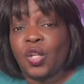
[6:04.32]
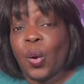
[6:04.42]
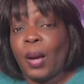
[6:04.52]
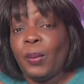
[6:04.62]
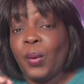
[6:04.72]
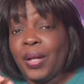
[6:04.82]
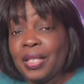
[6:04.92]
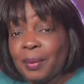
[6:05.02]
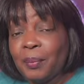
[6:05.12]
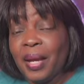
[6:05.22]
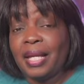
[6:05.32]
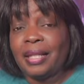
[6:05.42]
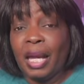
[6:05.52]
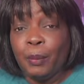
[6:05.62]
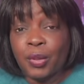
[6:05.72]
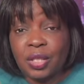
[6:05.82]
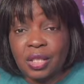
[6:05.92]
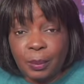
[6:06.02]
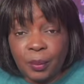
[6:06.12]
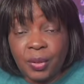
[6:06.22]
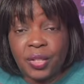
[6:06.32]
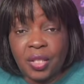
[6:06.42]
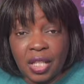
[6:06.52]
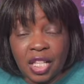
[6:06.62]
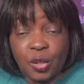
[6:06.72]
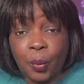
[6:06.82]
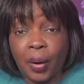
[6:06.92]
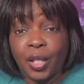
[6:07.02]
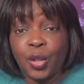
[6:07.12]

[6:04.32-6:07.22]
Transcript: So I'm going to make labels similar to this where I